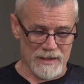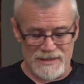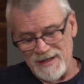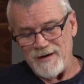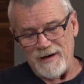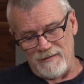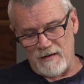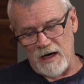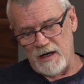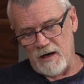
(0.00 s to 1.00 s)
see, I
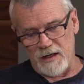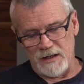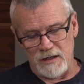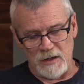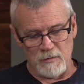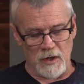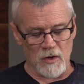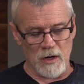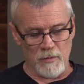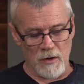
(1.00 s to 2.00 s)
kind of did. My
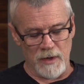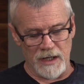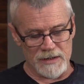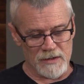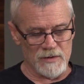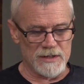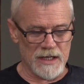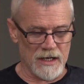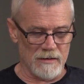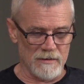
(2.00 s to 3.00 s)
grandpa made his own
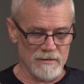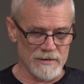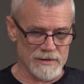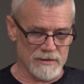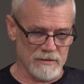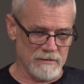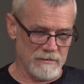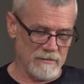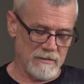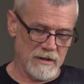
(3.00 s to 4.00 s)
saddles,
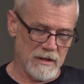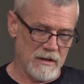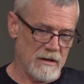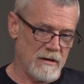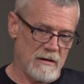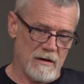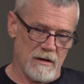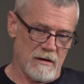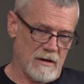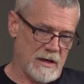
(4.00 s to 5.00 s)

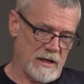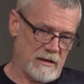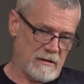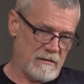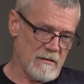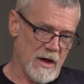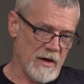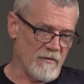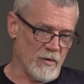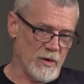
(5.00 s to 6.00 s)
and I
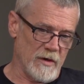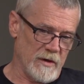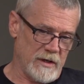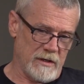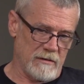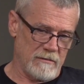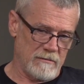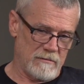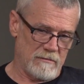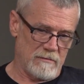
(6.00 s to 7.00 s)
never really
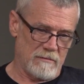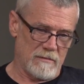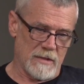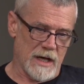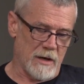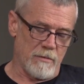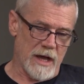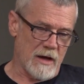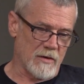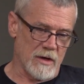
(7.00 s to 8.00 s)
had a
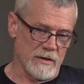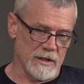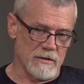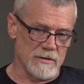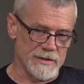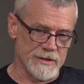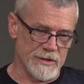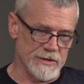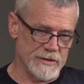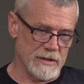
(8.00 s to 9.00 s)
background in
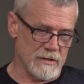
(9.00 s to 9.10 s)
holsters.